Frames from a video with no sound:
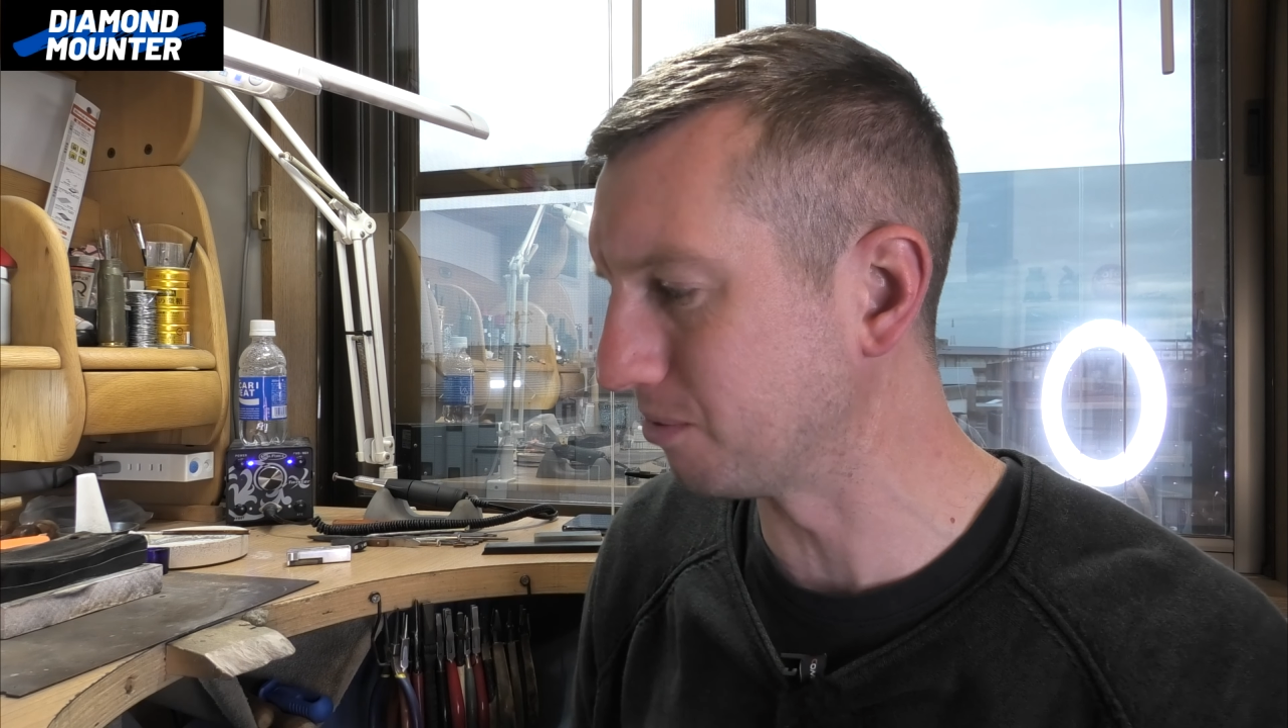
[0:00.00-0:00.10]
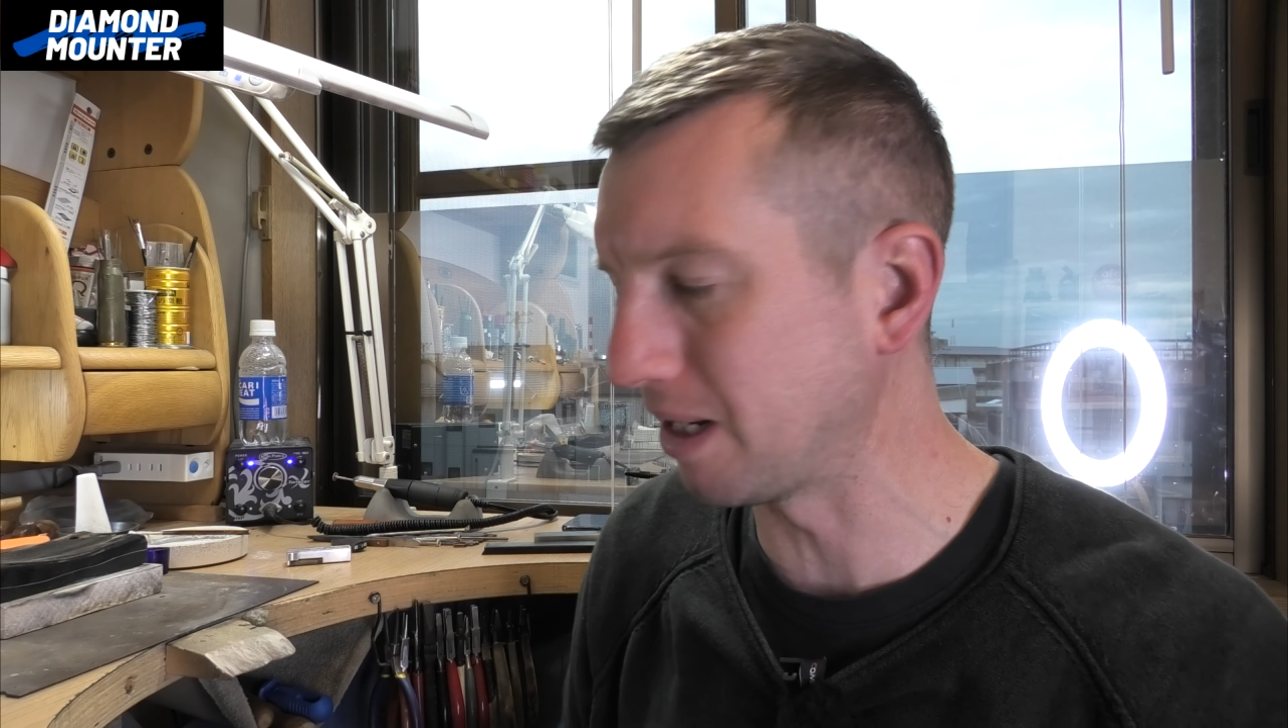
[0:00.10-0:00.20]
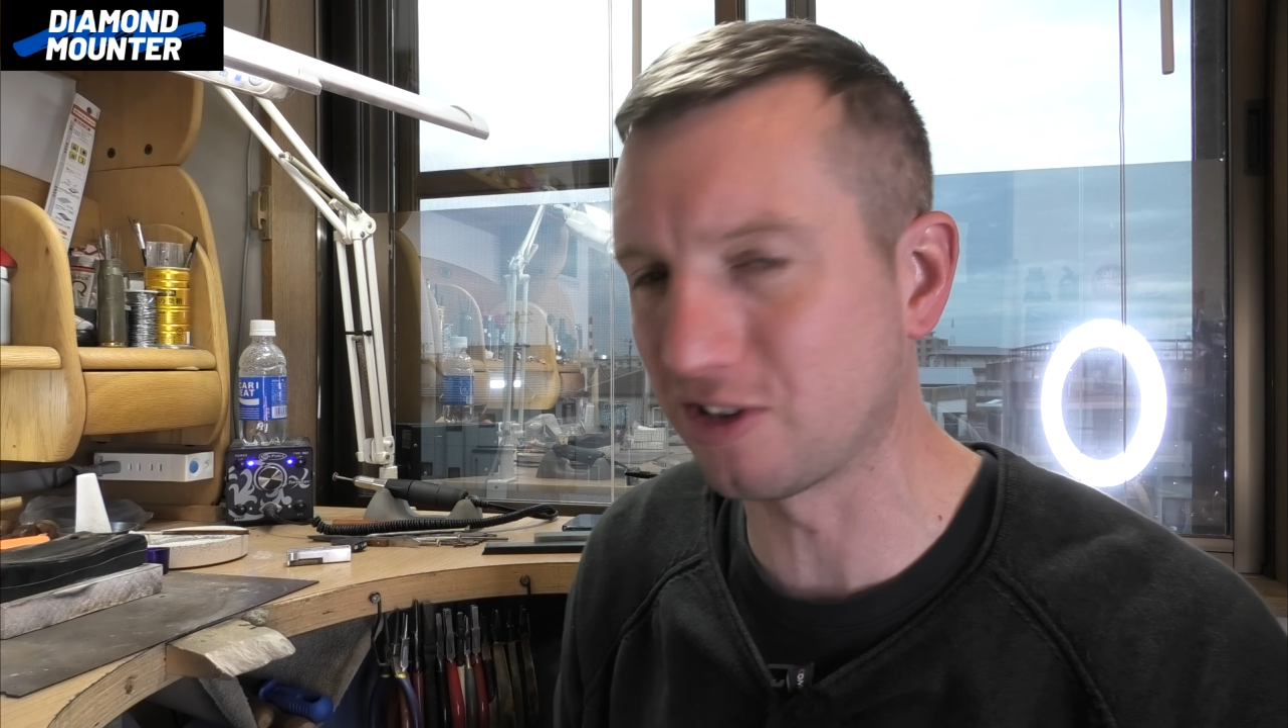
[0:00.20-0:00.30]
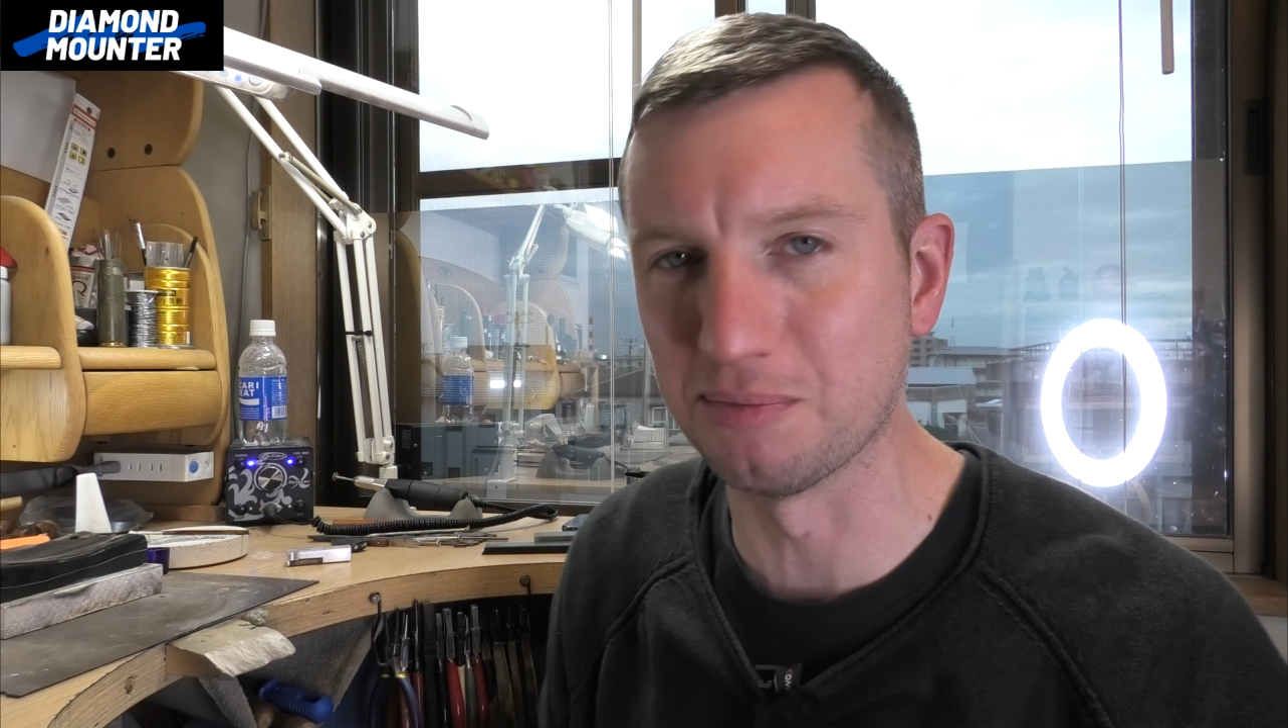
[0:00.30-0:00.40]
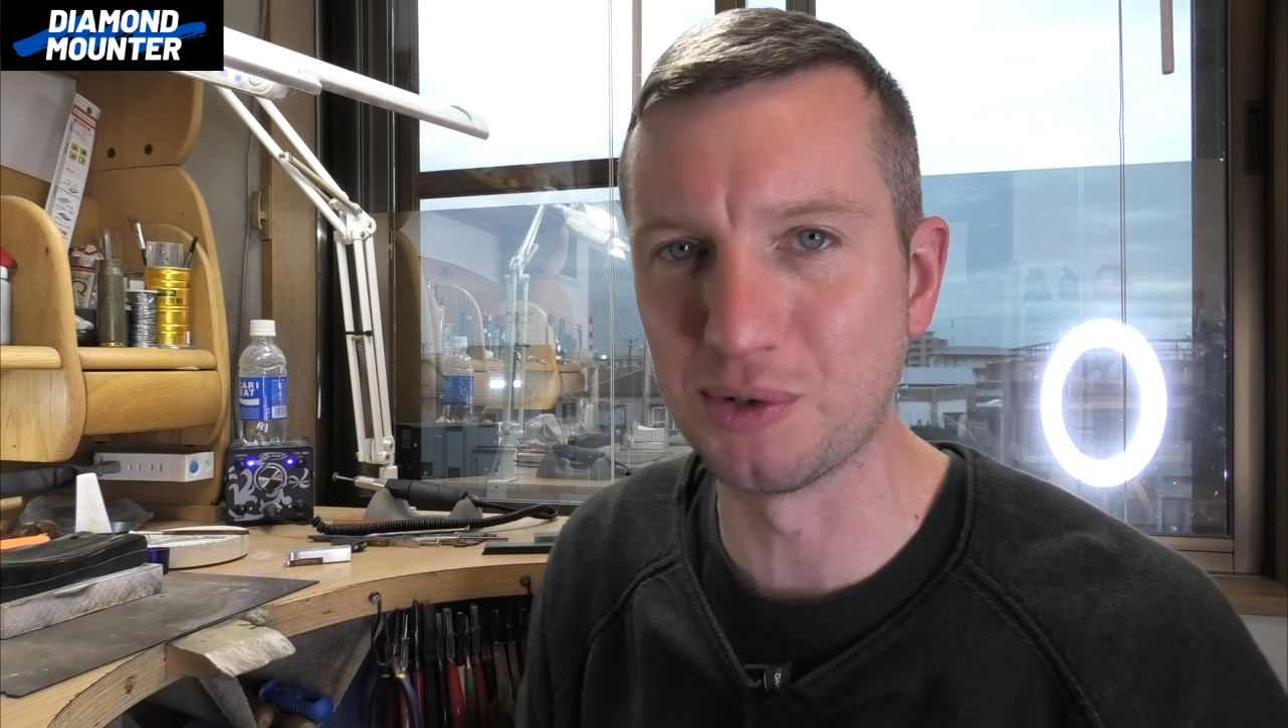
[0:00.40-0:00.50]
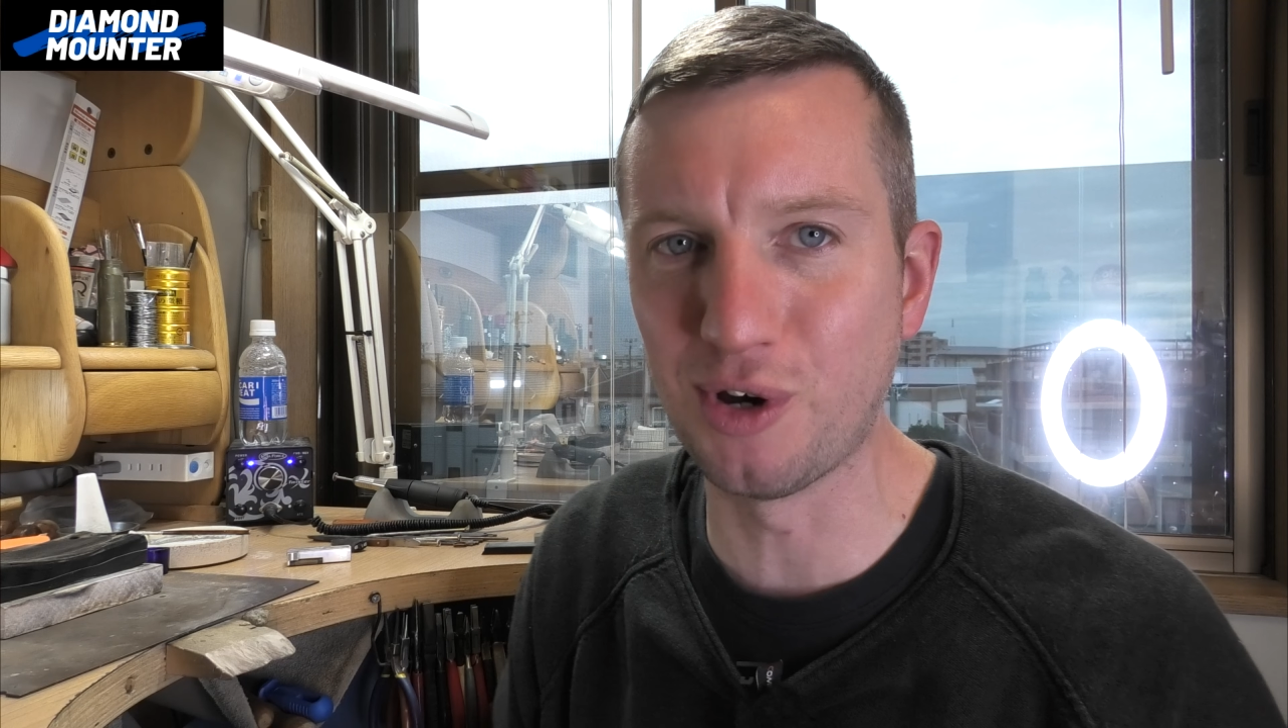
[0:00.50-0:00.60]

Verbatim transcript: to make something